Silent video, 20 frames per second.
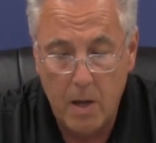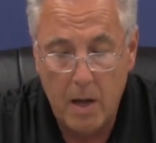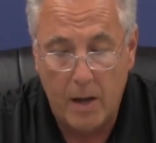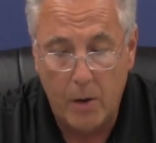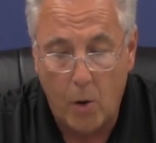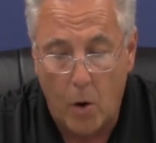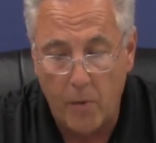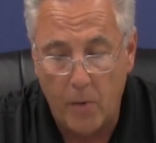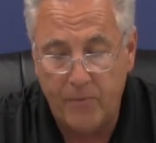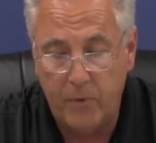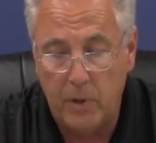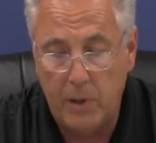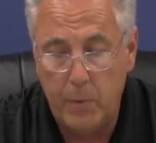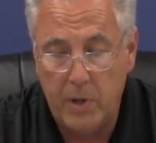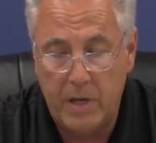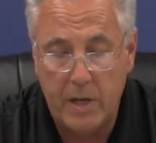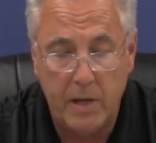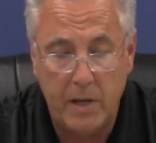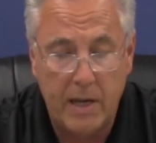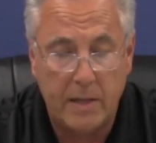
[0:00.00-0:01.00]
and hopefully
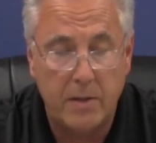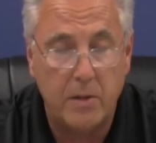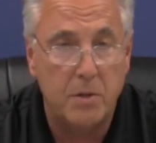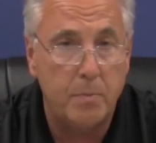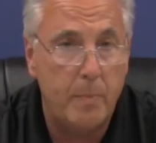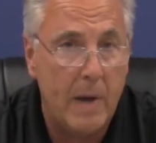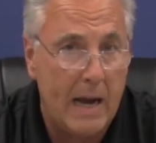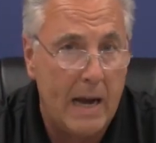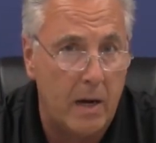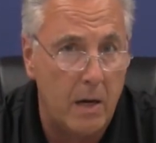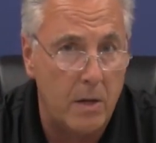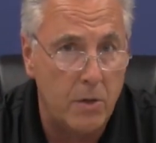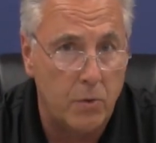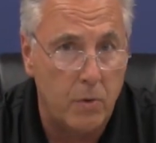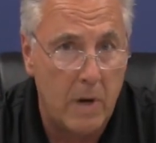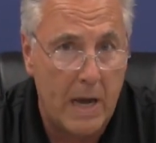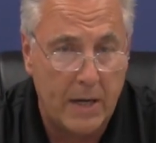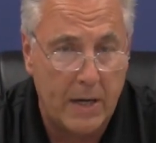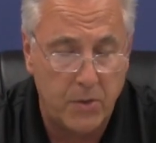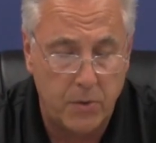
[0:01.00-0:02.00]
we can get this back on
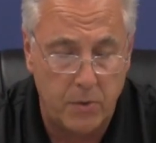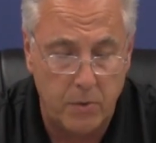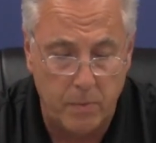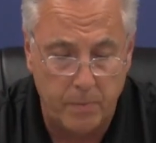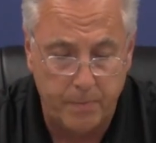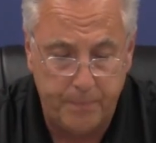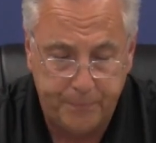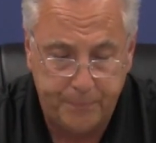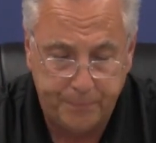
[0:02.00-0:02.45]
track soon.